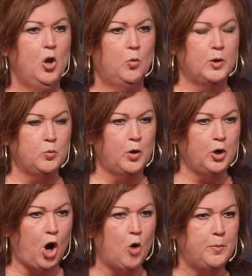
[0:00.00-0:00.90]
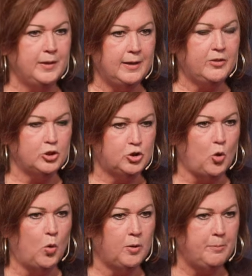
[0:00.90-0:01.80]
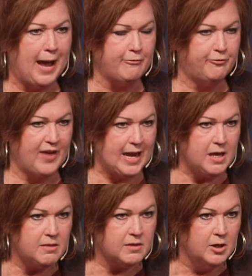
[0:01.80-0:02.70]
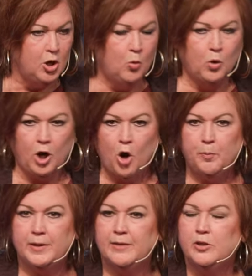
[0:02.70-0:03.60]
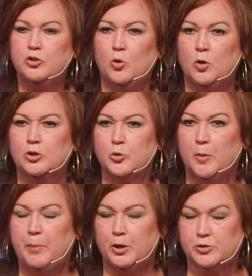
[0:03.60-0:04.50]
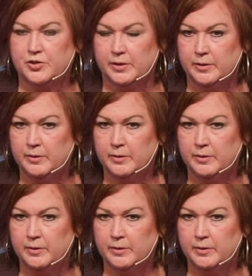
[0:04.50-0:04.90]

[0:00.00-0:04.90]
When we're opening the door by faith, we're opening the door to a person.